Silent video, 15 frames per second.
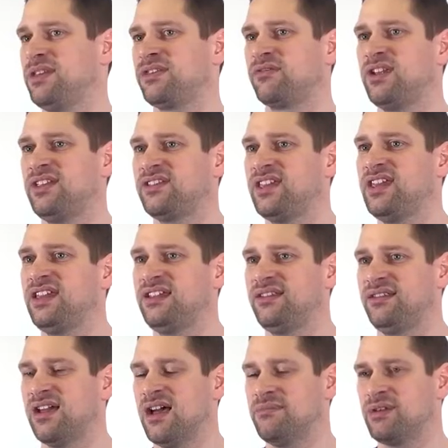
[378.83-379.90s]
the
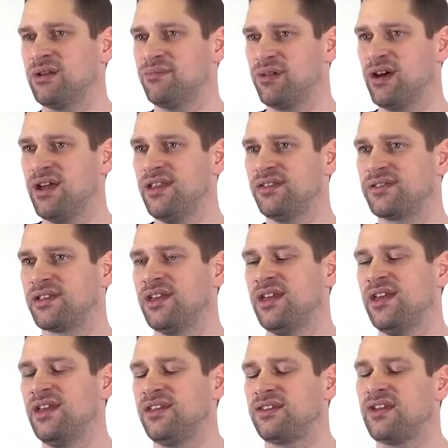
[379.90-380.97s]
W3C
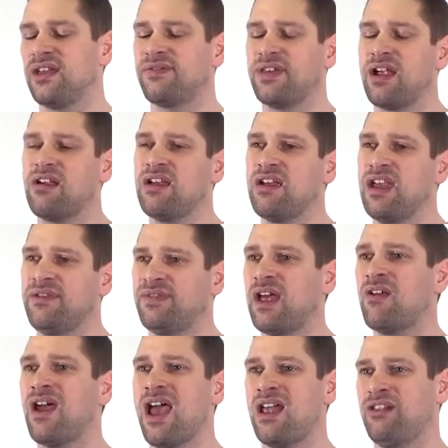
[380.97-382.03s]
compliance. So if there
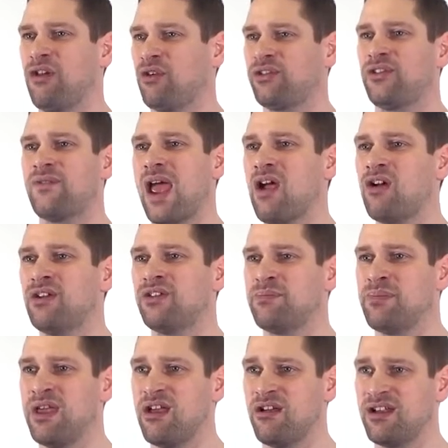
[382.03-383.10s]
are lots of
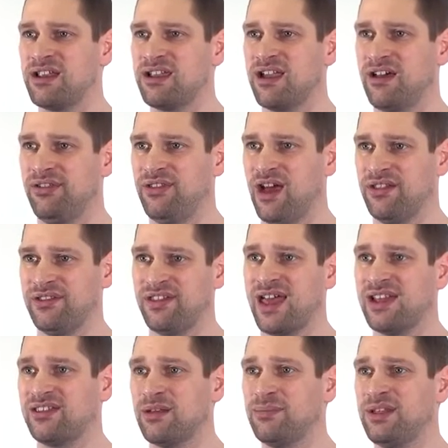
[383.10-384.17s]
errors appearing
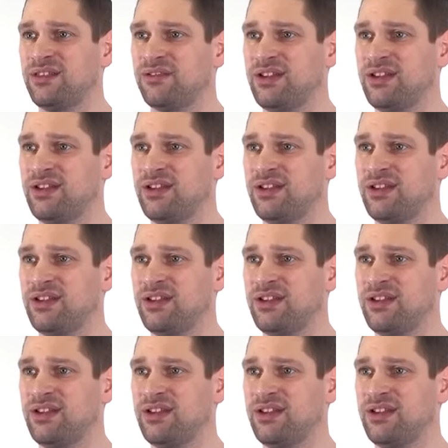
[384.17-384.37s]
under that